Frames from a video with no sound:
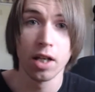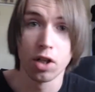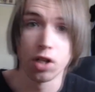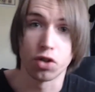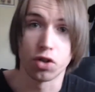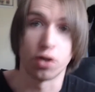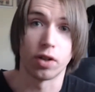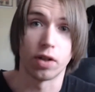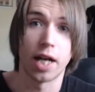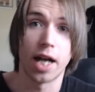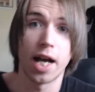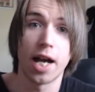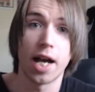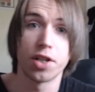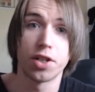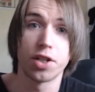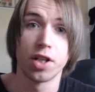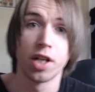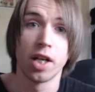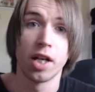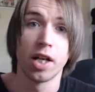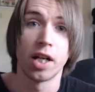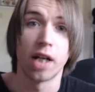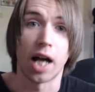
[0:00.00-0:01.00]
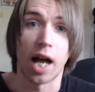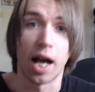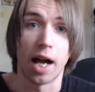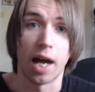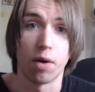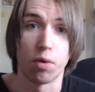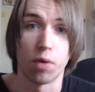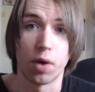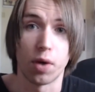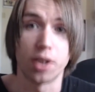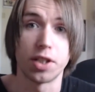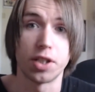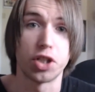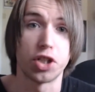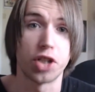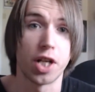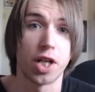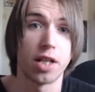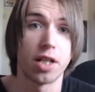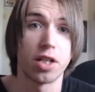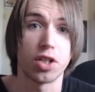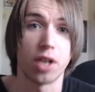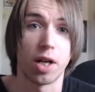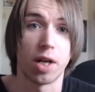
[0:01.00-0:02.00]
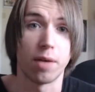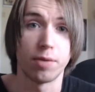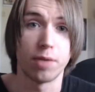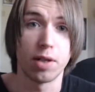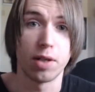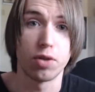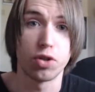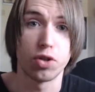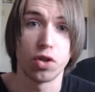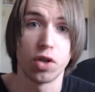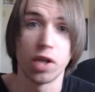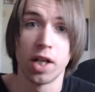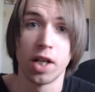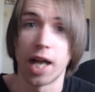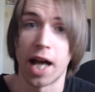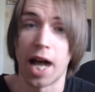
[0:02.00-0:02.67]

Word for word: So, guys, I want to share this update with you.